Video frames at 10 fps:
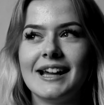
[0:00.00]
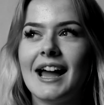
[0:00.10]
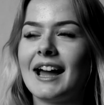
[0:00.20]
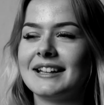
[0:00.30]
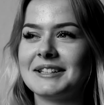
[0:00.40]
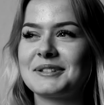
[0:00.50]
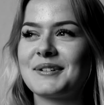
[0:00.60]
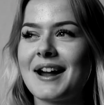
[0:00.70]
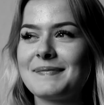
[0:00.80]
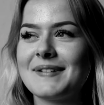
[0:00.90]
I'd
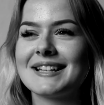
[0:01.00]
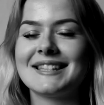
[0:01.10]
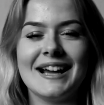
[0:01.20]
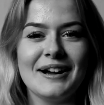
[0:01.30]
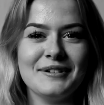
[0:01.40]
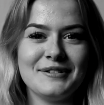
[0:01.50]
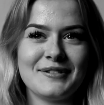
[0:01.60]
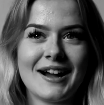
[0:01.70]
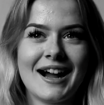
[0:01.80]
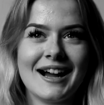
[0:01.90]
describe myself
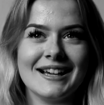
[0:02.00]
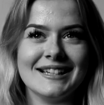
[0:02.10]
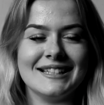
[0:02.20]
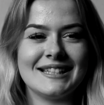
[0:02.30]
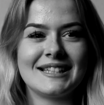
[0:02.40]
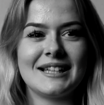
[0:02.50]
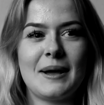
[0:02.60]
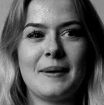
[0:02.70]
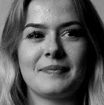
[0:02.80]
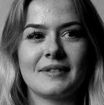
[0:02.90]
as
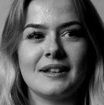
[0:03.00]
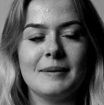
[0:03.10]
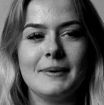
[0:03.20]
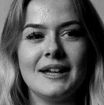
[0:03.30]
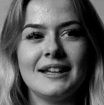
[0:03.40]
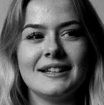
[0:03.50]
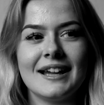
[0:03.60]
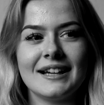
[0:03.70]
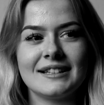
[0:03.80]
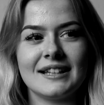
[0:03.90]
a bit
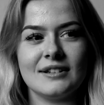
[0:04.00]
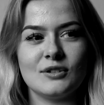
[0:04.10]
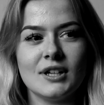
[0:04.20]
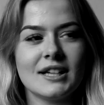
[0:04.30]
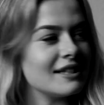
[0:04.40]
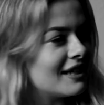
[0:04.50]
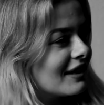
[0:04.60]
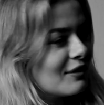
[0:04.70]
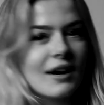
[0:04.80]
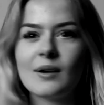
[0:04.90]
eccentric. Is that
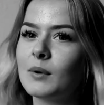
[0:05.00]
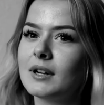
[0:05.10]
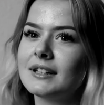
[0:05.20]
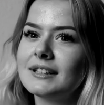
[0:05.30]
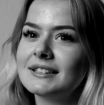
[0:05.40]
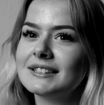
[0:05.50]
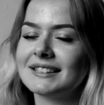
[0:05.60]
the right word?